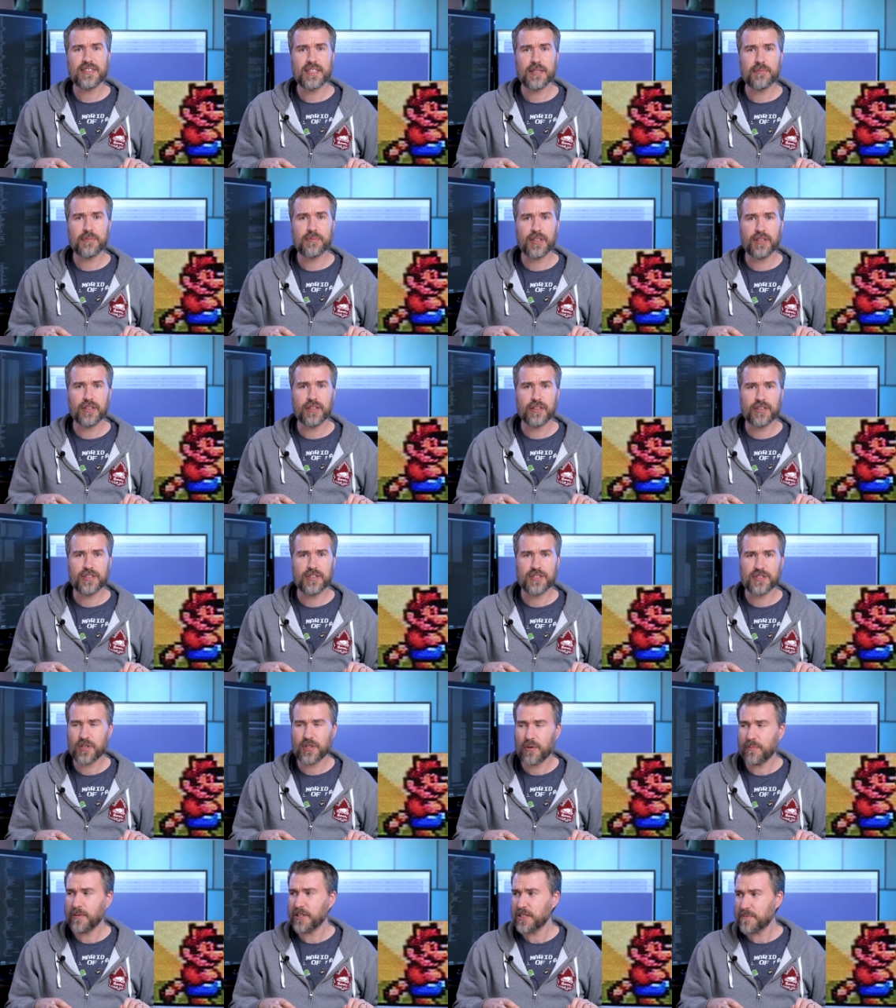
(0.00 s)
seem to look
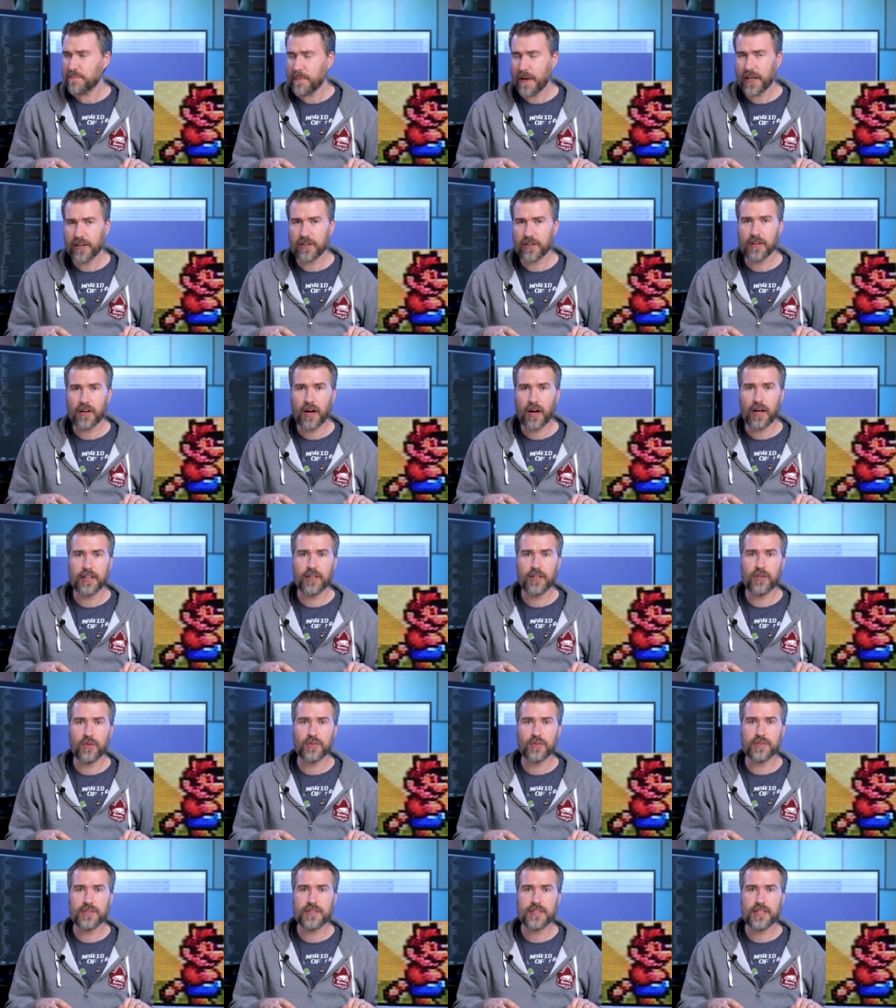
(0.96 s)
so much better on an
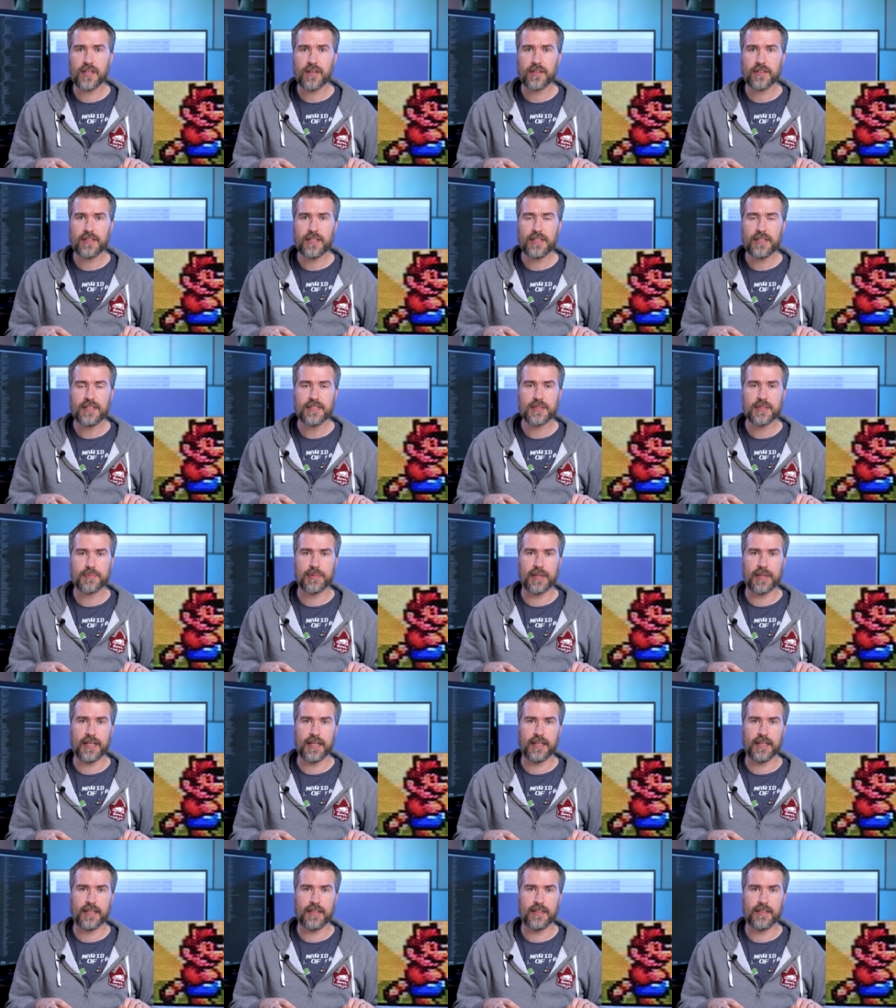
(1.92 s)
old CRT
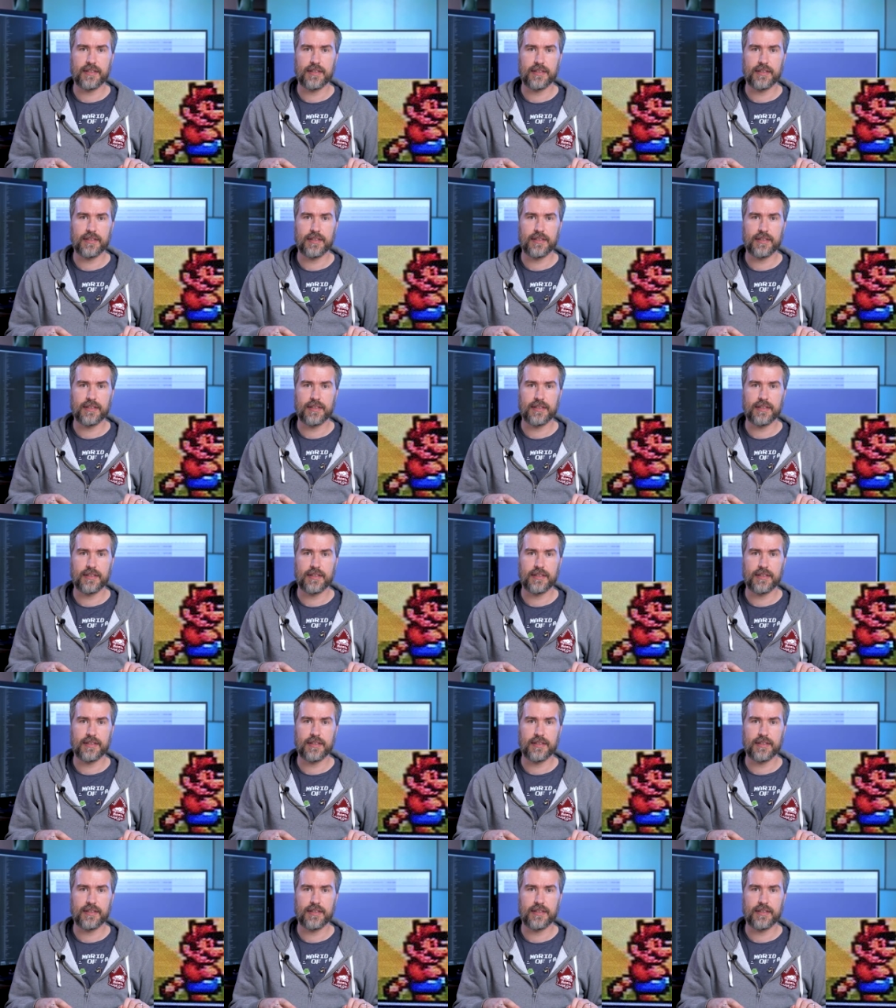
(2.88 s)
display.